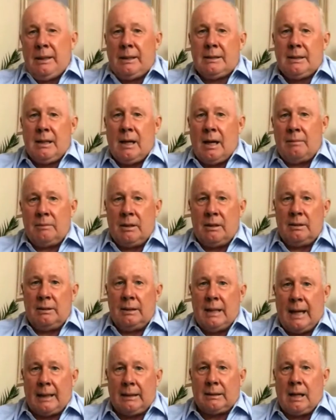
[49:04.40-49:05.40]
by the time the
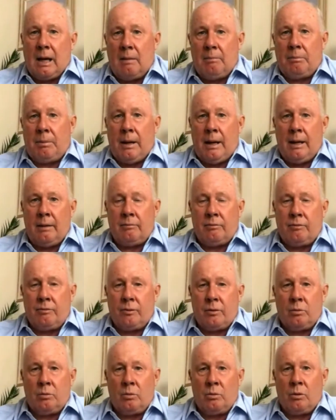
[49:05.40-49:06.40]
next campaign
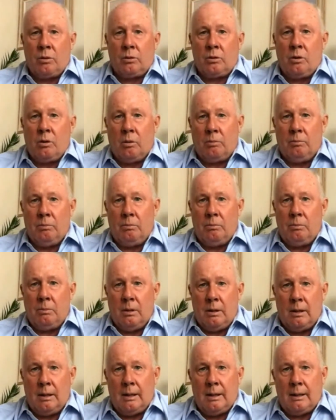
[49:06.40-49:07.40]
for the World Cup
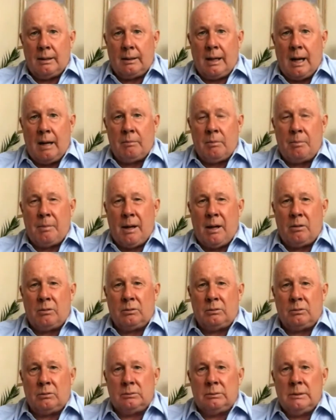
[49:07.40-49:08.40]
came
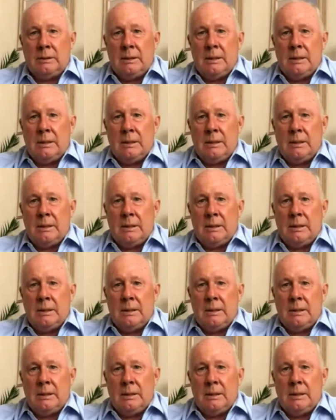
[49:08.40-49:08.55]
about,